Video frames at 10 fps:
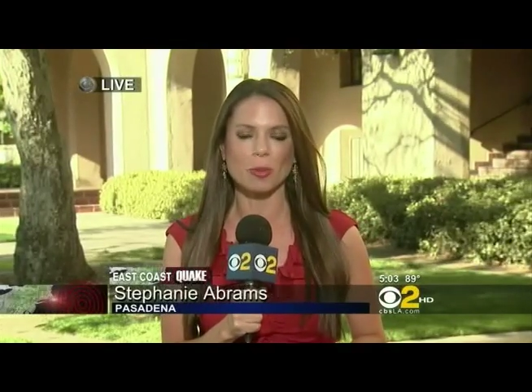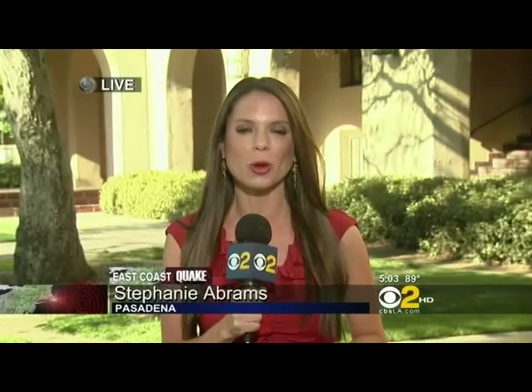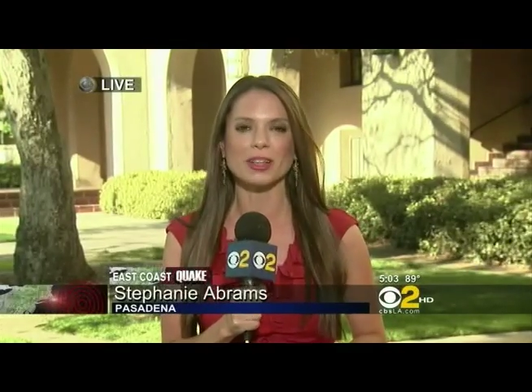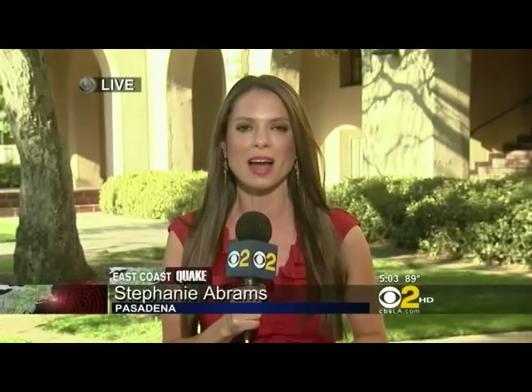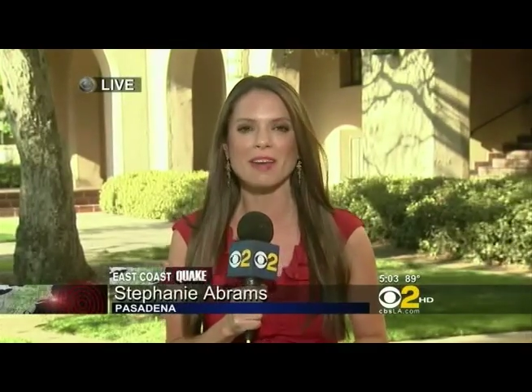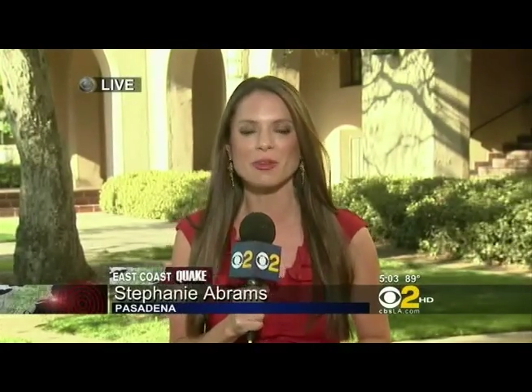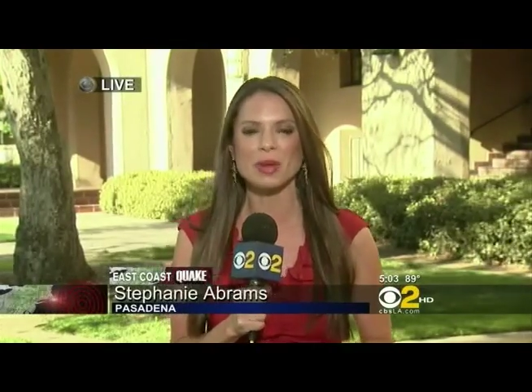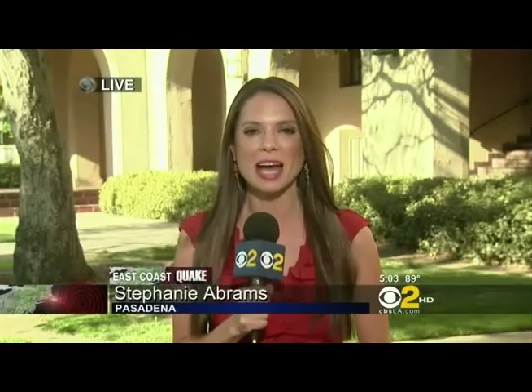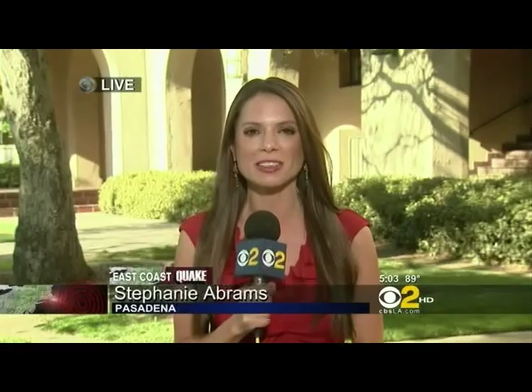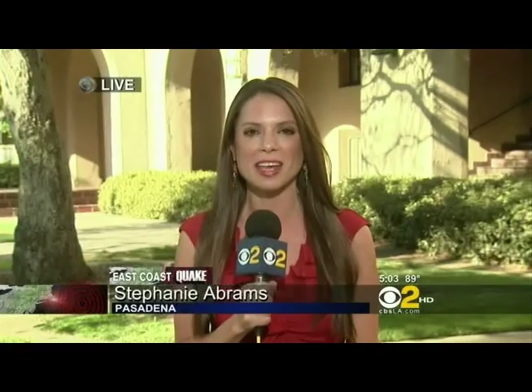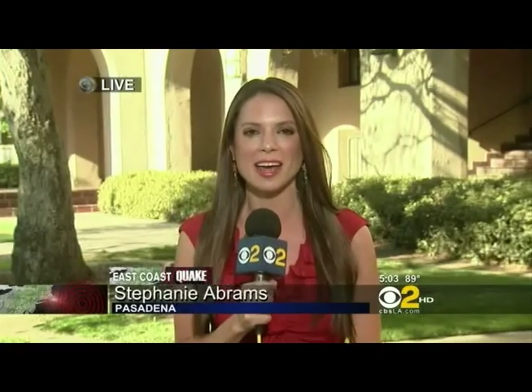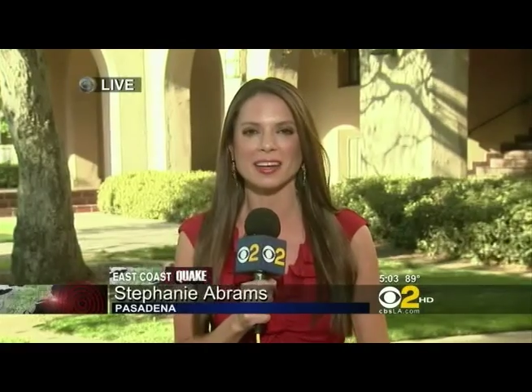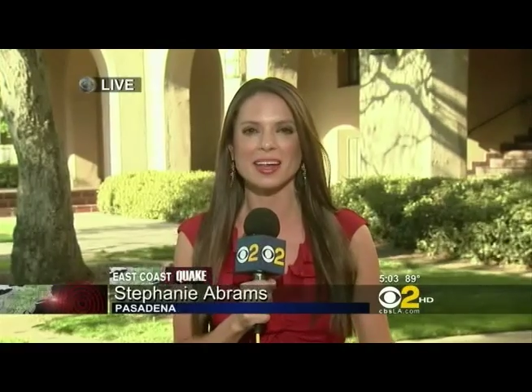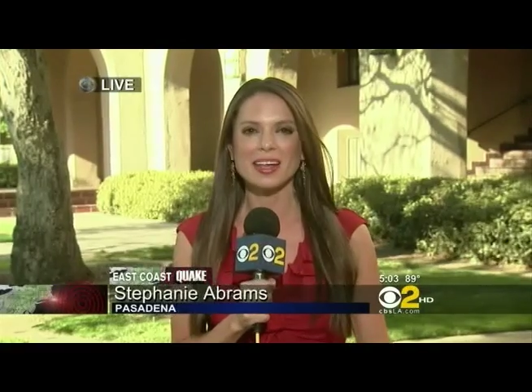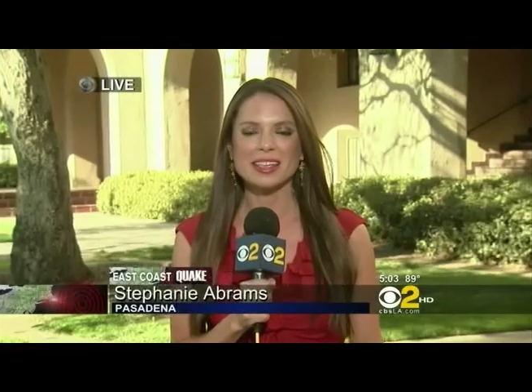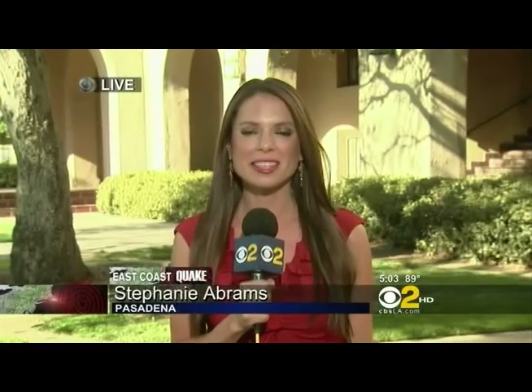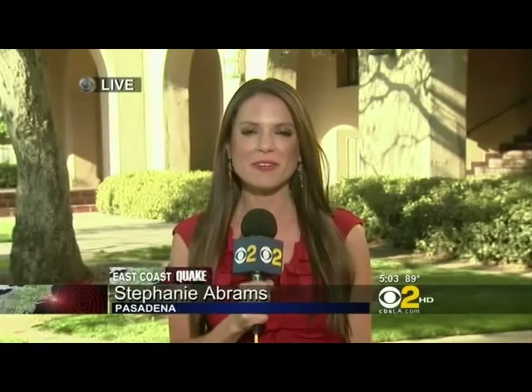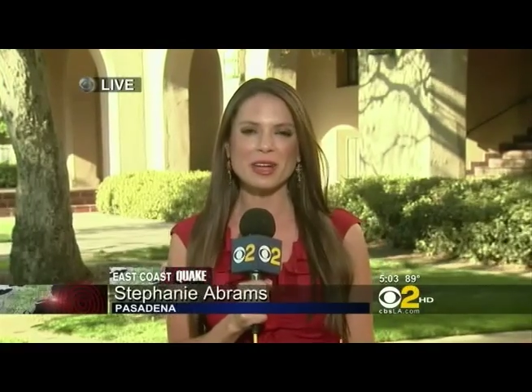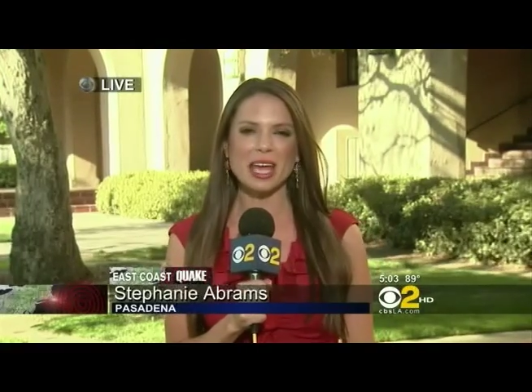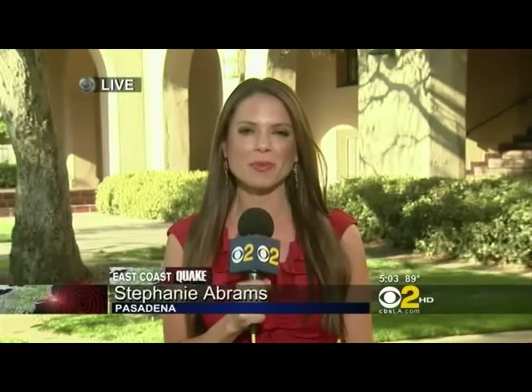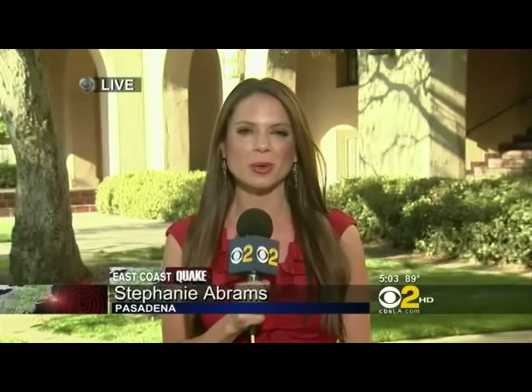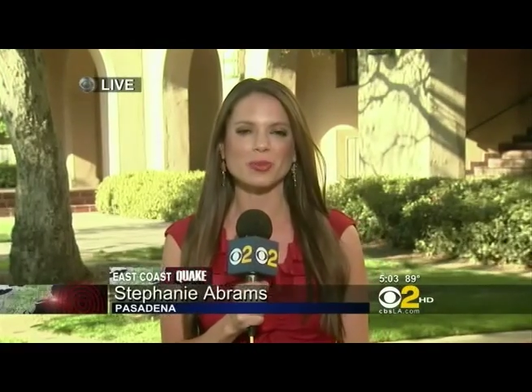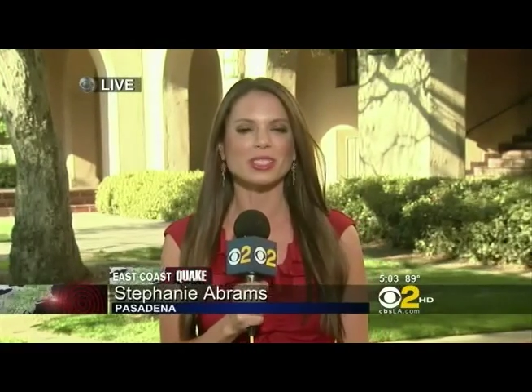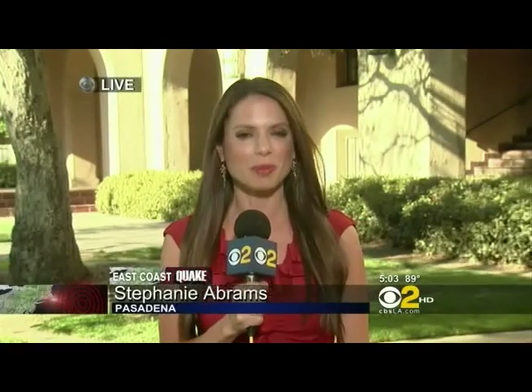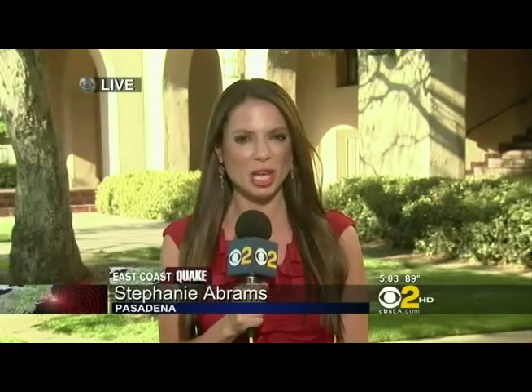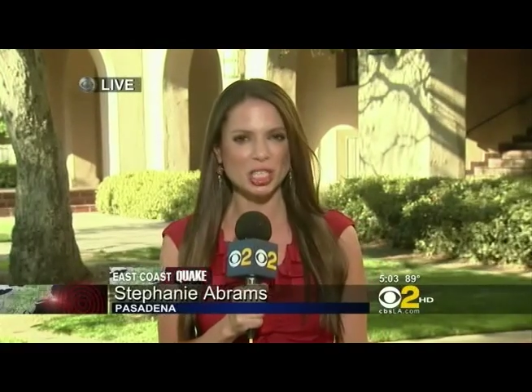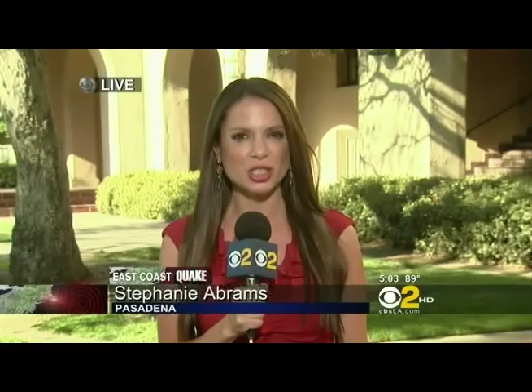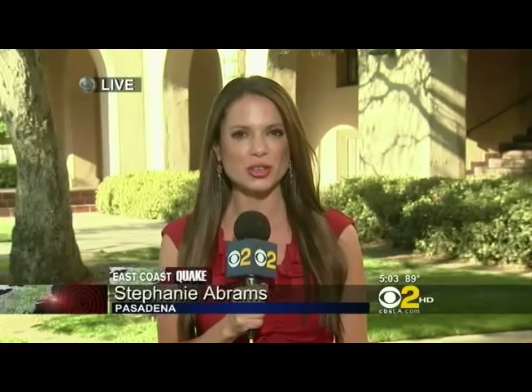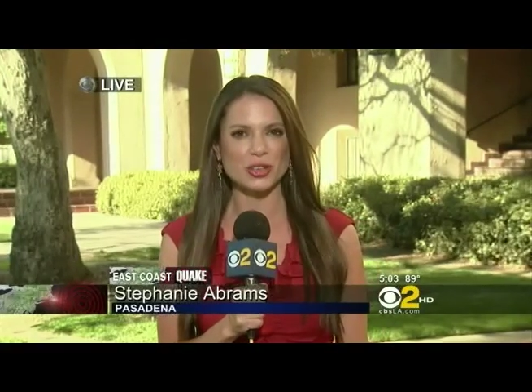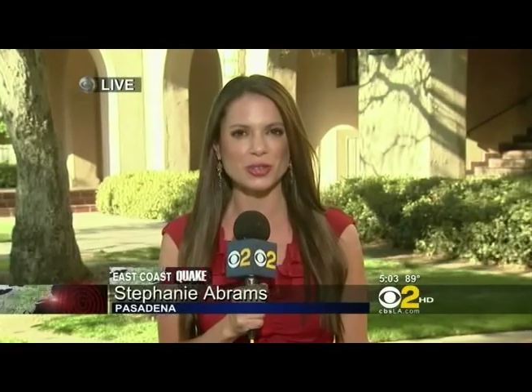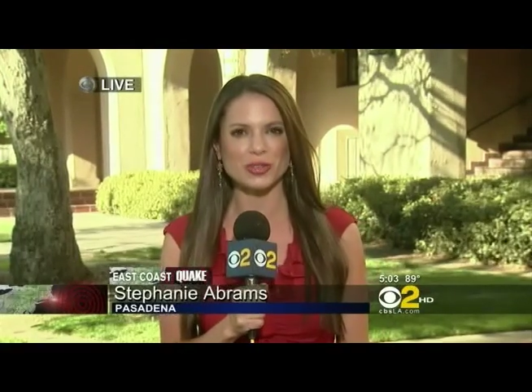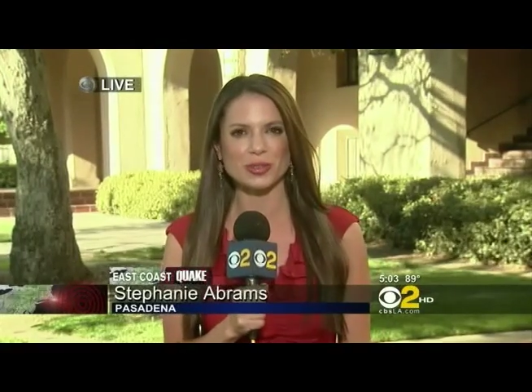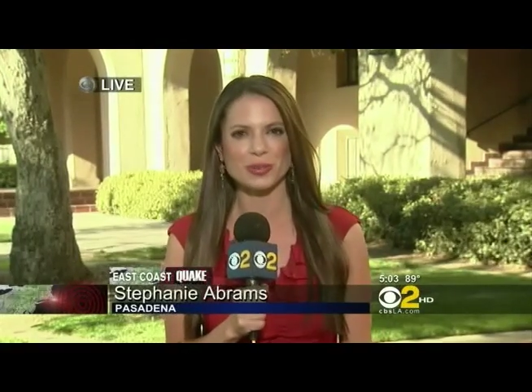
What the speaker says: Reporting live from Caltech, Stephanie Abrams, CBS 2 News.